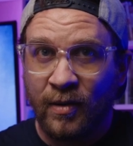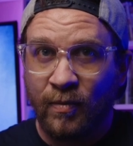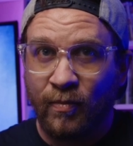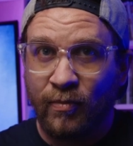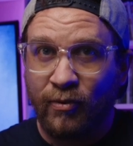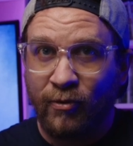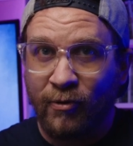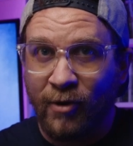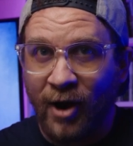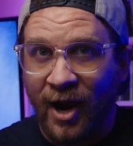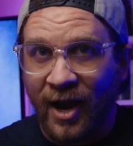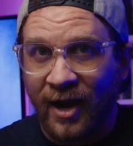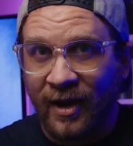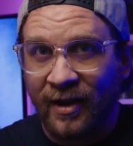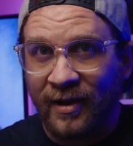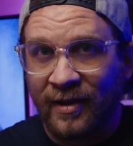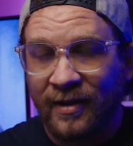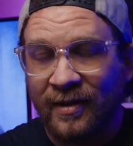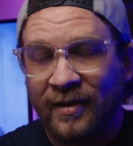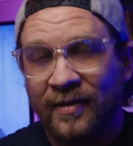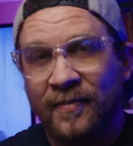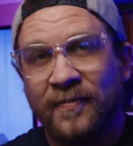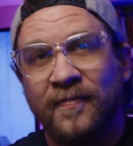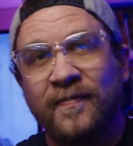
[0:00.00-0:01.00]
Prey.
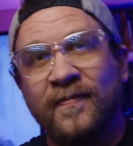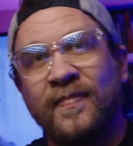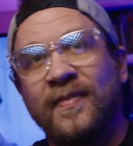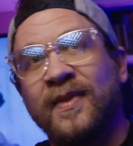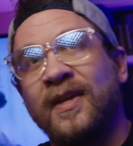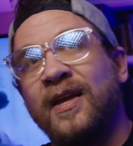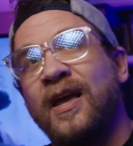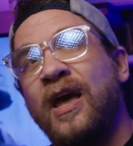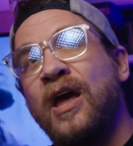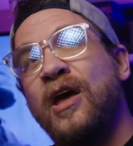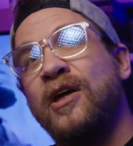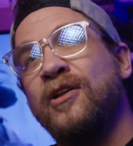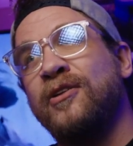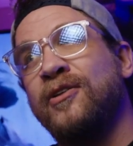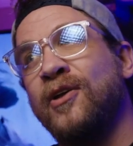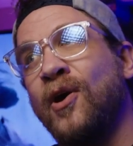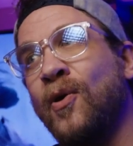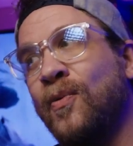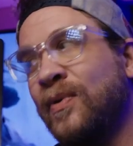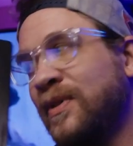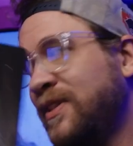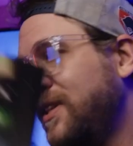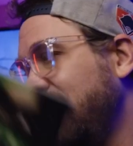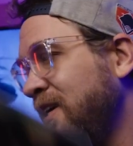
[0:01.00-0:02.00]
So
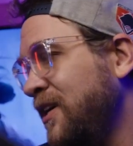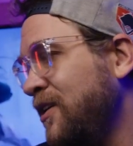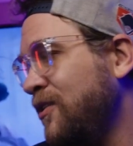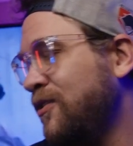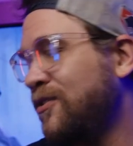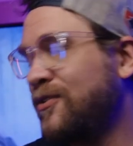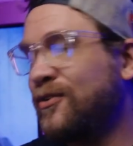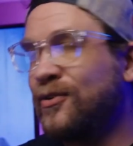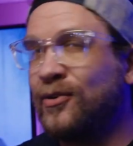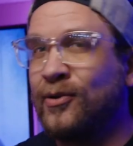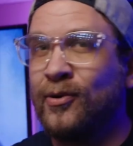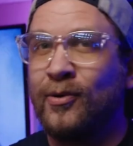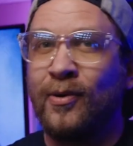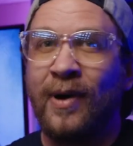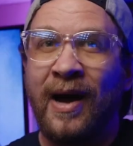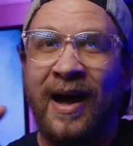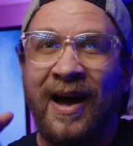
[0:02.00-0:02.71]
with these two,